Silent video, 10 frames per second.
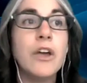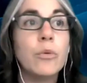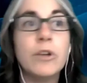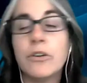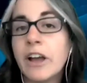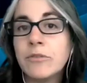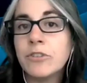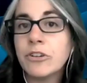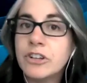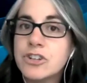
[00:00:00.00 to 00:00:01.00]
We don't have
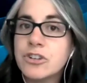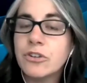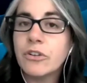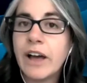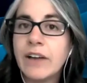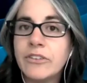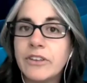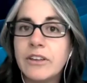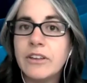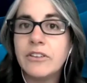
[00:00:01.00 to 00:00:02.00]
traditional
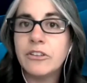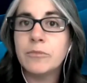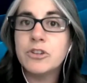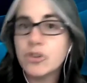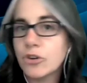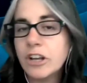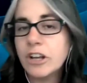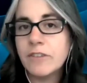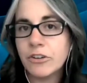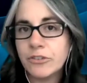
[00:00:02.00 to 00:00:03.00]
classes. The majority
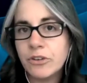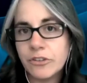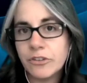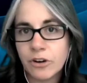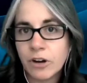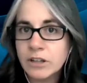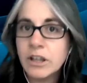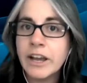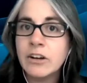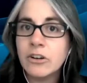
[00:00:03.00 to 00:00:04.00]
of our students are
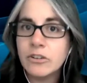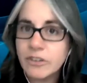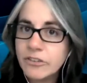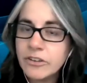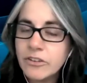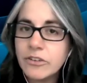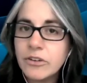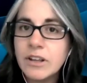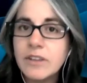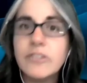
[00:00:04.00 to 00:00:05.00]
online or distance
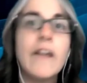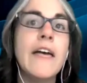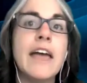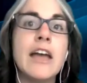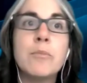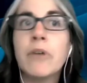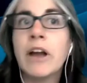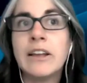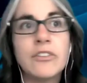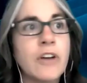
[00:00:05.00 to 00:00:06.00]
students. And
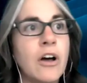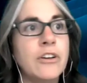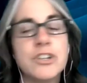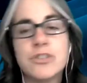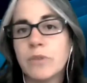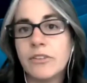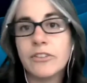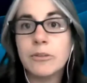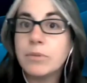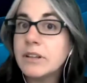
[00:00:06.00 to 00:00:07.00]
Brian's college was
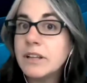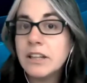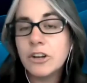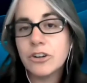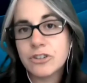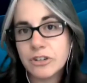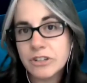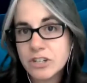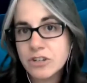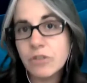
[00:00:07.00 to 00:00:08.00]
completely your
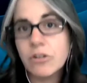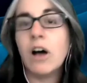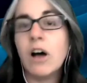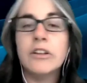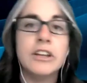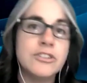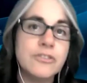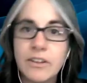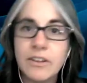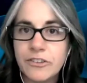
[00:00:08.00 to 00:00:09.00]
traditional college,
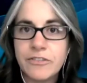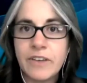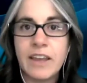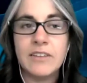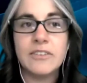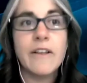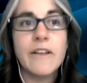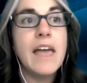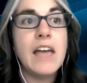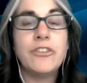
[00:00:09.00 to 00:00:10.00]
face-to-face.
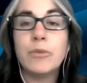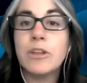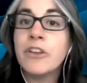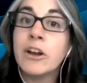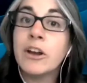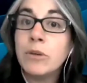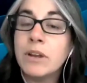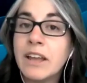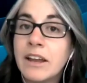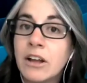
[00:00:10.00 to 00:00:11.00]
And so we thought we
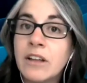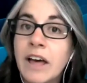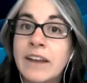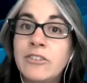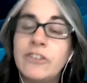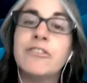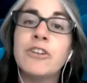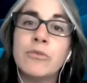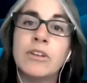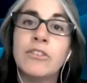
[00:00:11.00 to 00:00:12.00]
would get a lot of
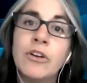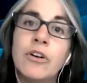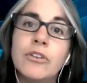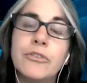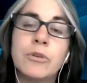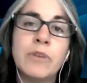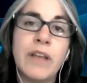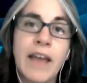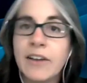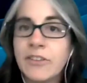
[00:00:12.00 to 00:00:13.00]
different results when we
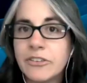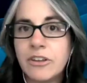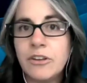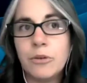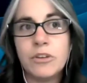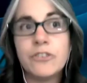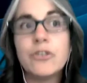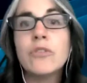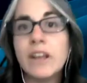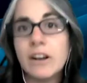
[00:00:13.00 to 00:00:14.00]
asked, we
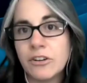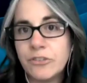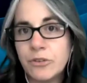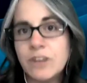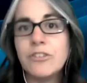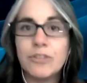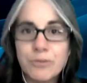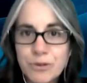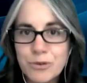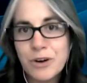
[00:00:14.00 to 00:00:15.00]
surveyed our students
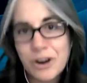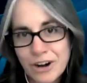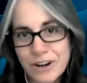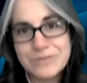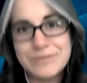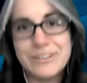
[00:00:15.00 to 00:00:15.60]
through our